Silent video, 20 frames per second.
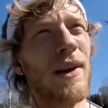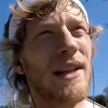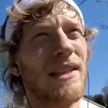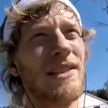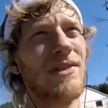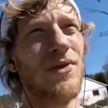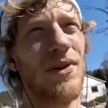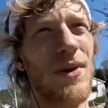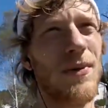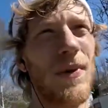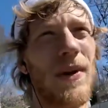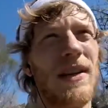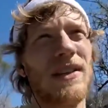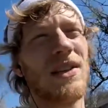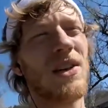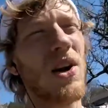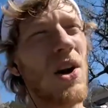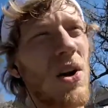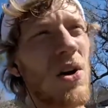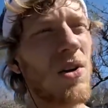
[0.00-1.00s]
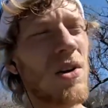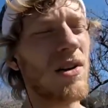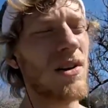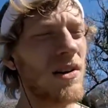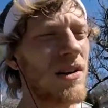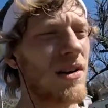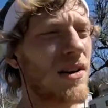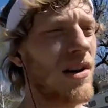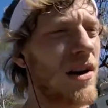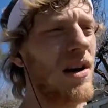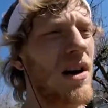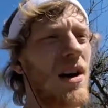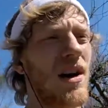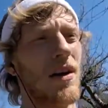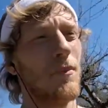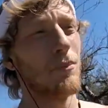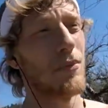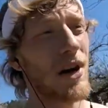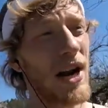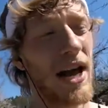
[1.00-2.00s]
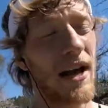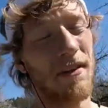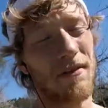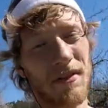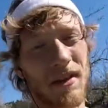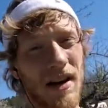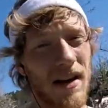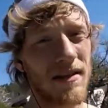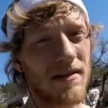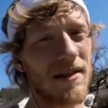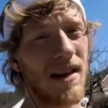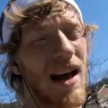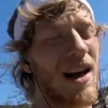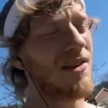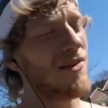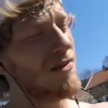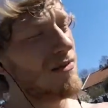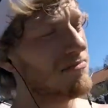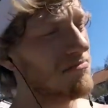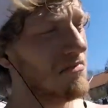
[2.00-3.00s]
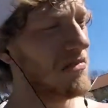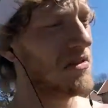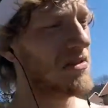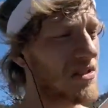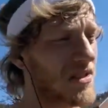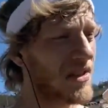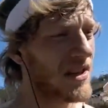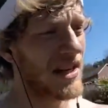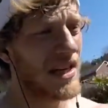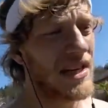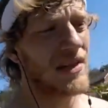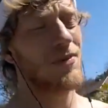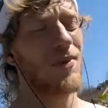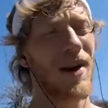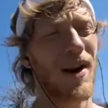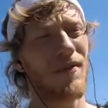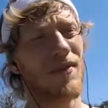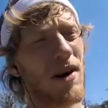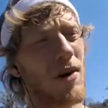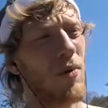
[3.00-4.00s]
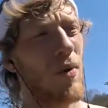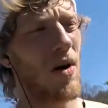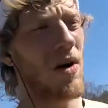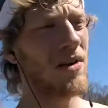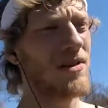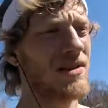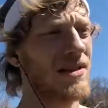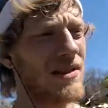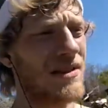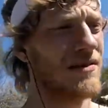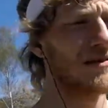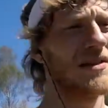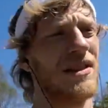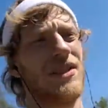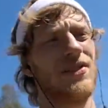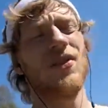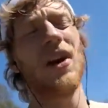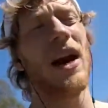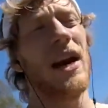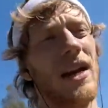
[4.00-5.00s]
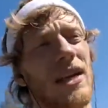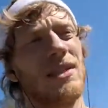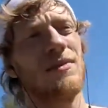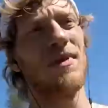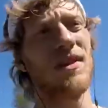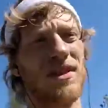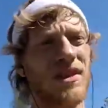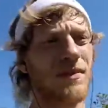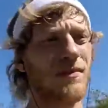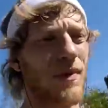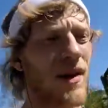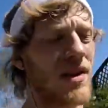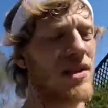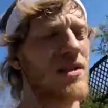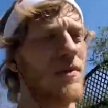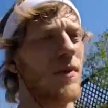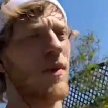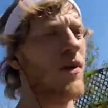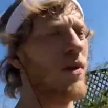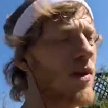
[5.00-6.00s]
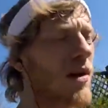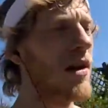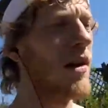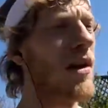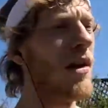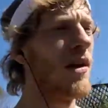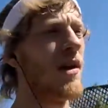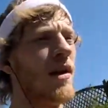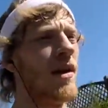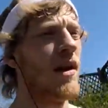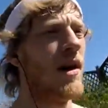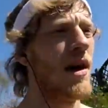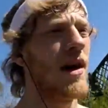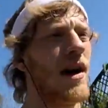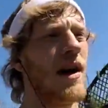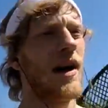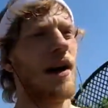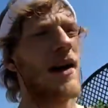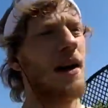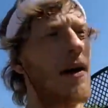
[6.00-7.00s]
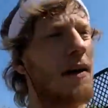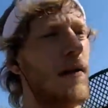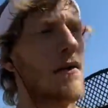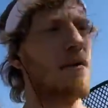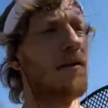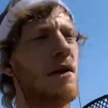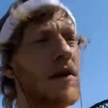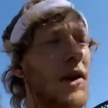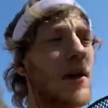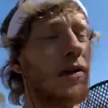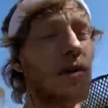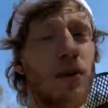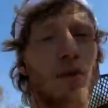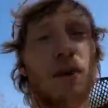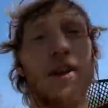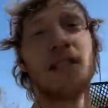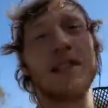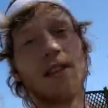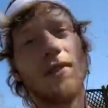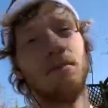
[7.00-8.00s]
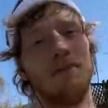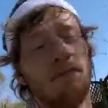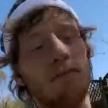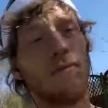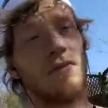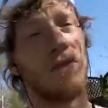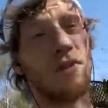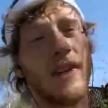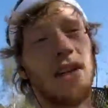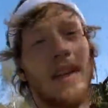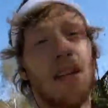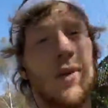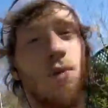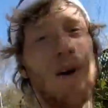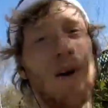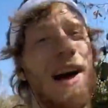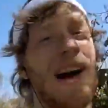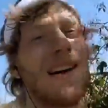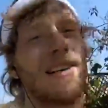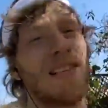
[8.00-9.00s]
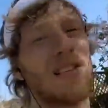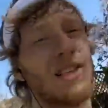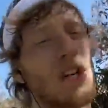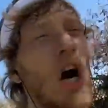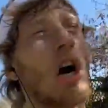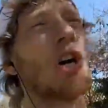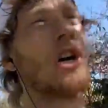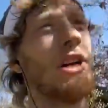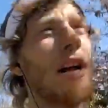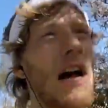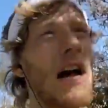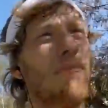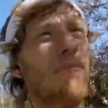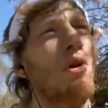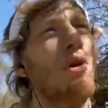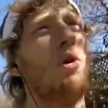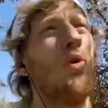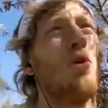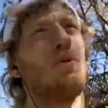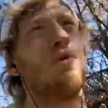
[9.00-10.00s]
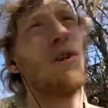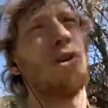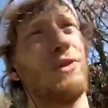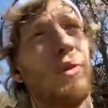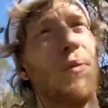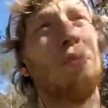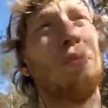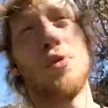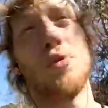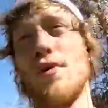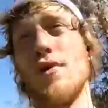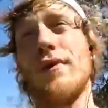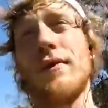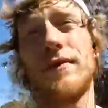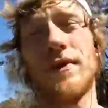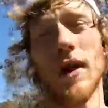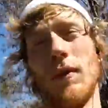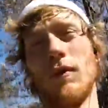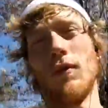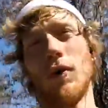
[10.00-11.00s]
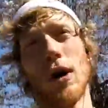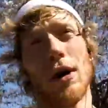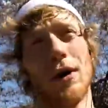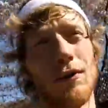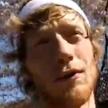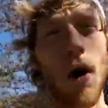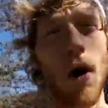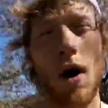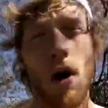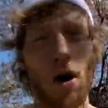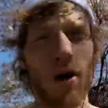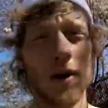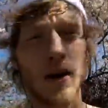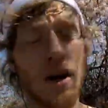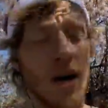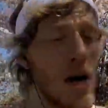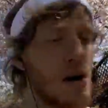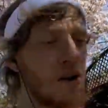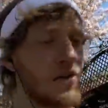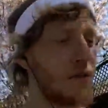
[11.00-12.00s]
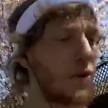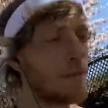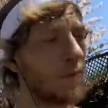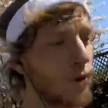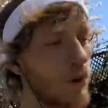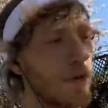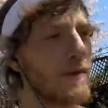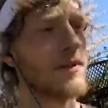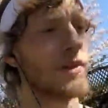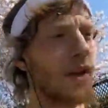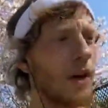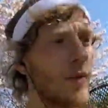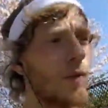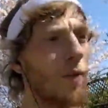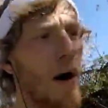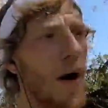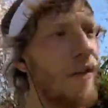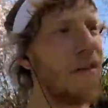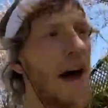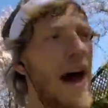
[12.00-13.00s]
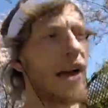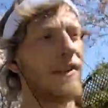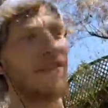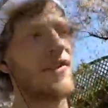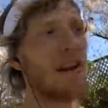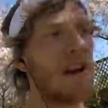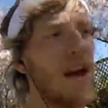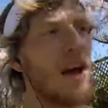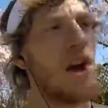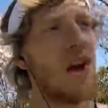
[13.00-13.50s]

3 weeks ago, but I ended it now. I'm just gonna eat whatever I want and train as much as possible. And the only reason really why I started that bulk was to prove someone wrong, to prove someone that